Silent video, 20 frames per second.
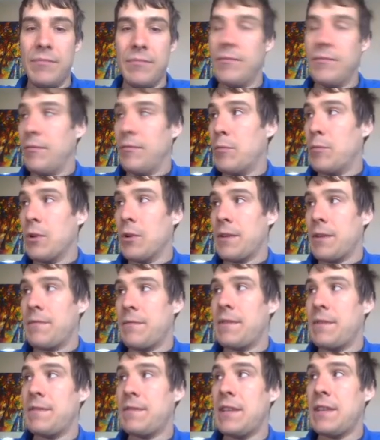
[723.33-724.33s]
more than
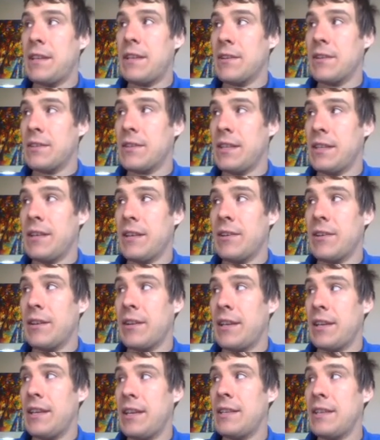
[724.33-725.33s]
50 years later,
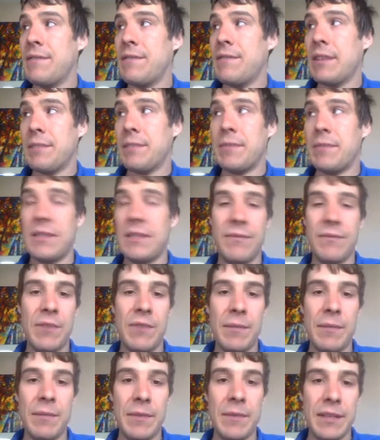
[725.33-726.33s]
he developed this
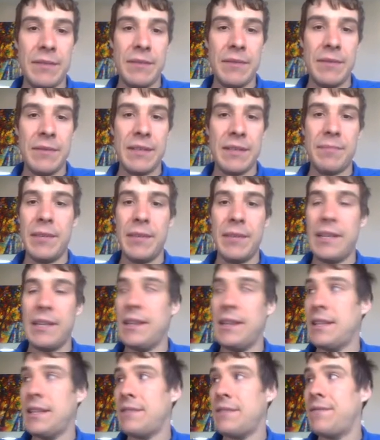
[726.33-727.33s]
formula to explain
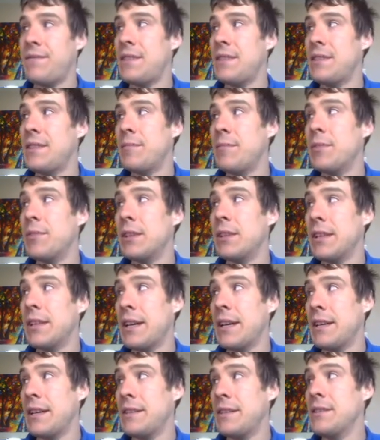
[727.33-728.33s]
these visible
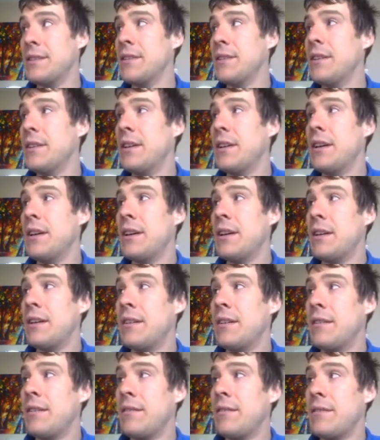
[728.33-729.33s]
lines
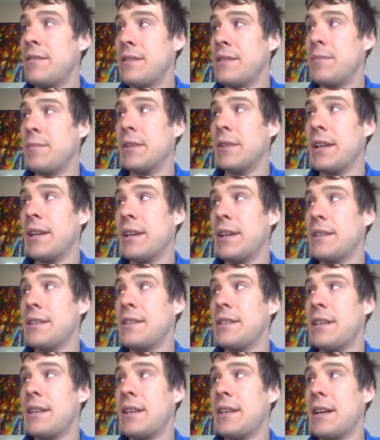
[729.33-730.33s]

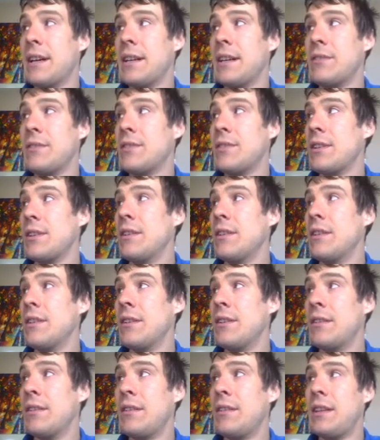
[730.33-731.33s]
in hydrogen.
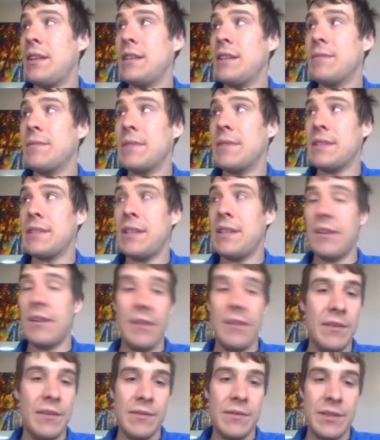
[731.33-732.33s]
These ones here,
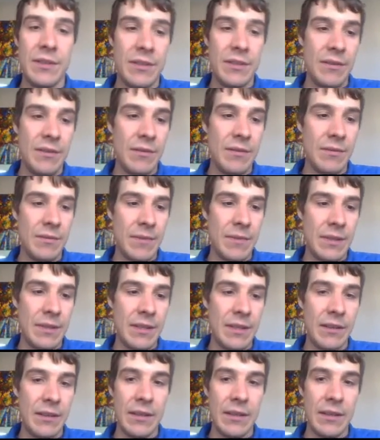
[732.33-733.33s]
those ones that look